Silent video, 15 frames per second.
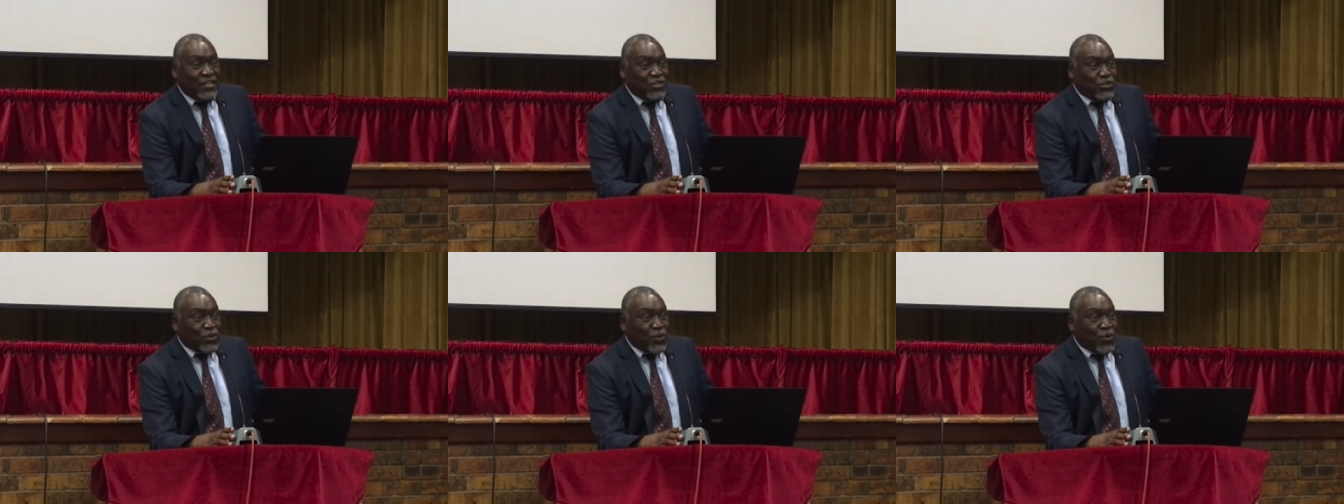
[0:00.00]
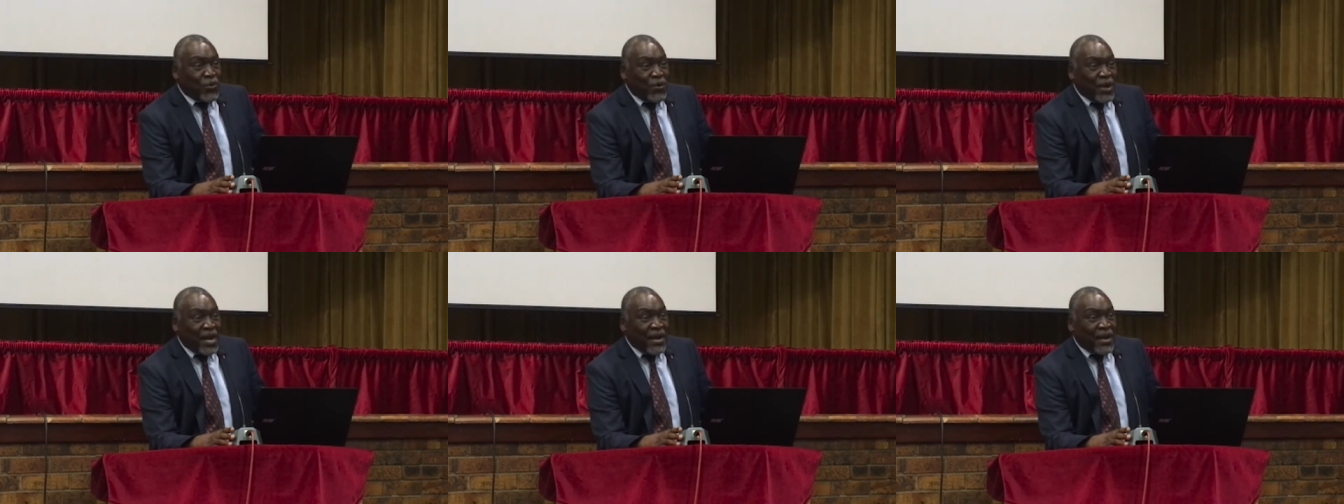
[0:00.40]

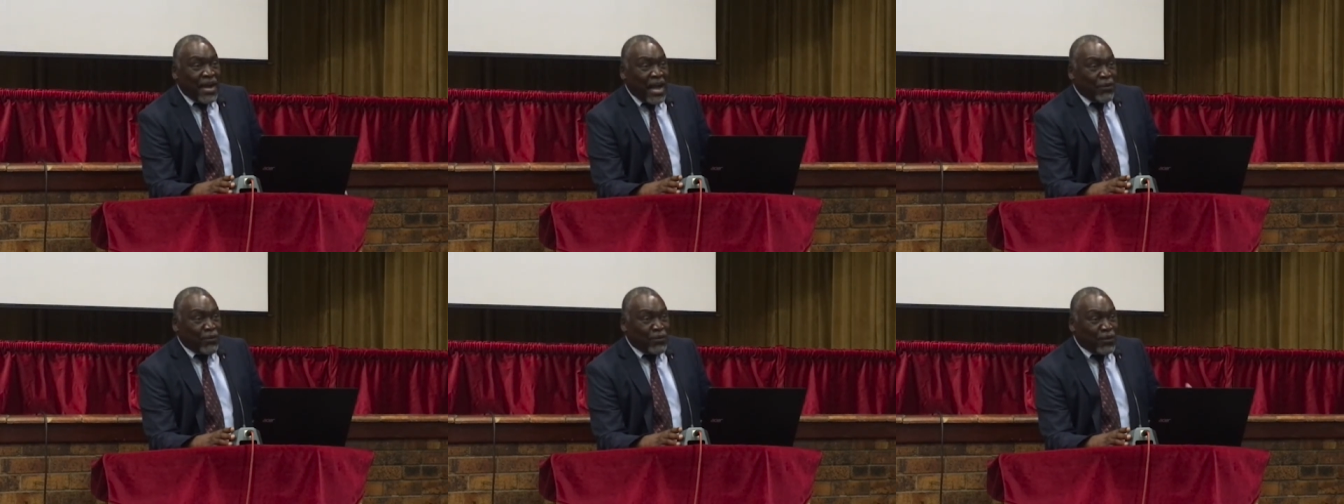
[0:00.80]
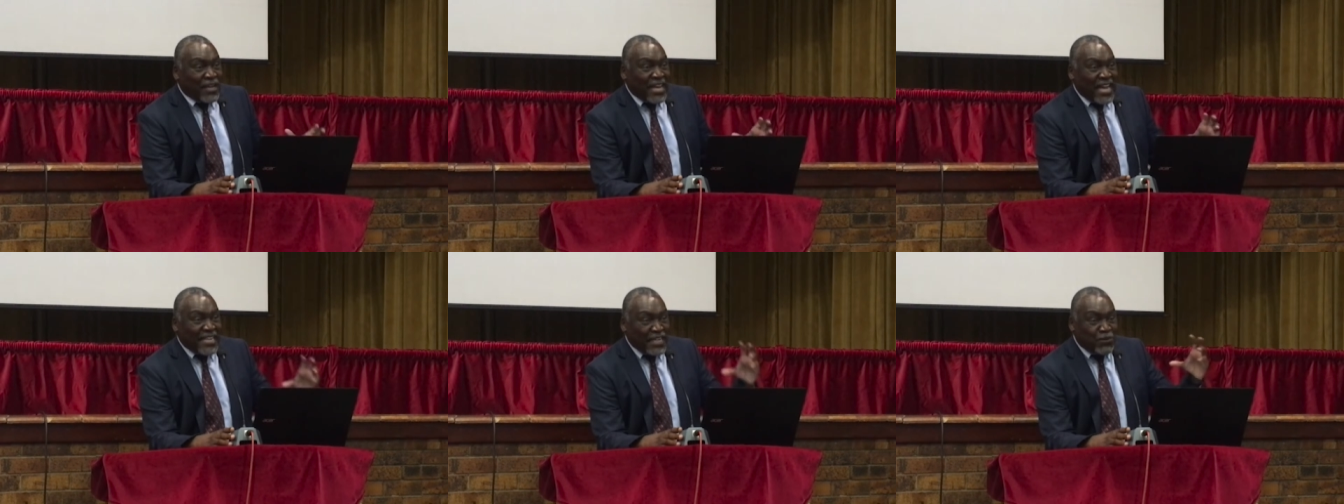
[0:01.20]
So uh, I will
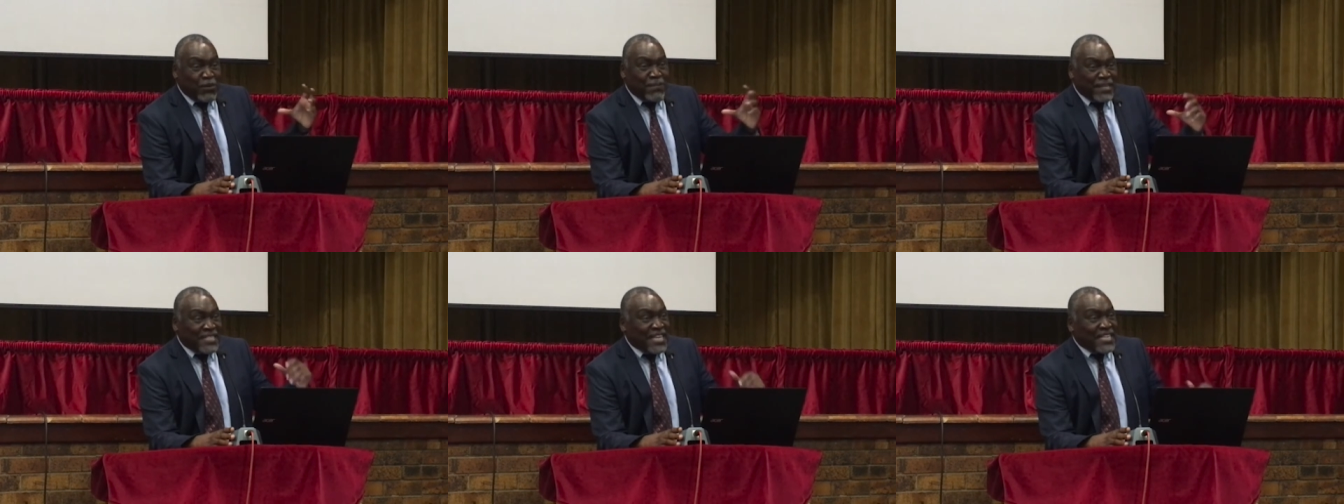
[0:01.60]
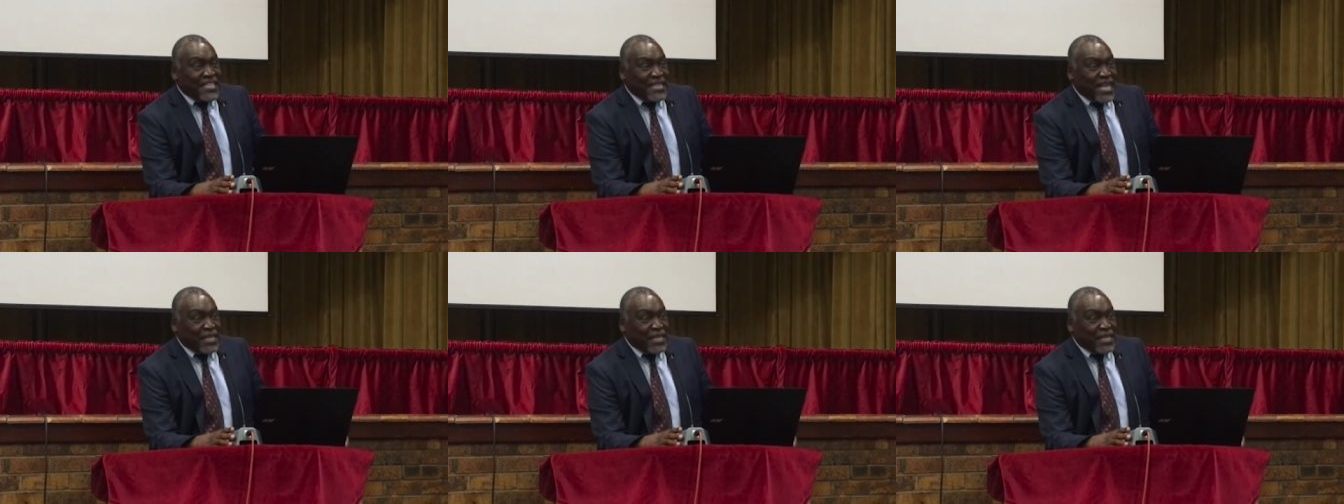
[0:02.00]
look a little bit at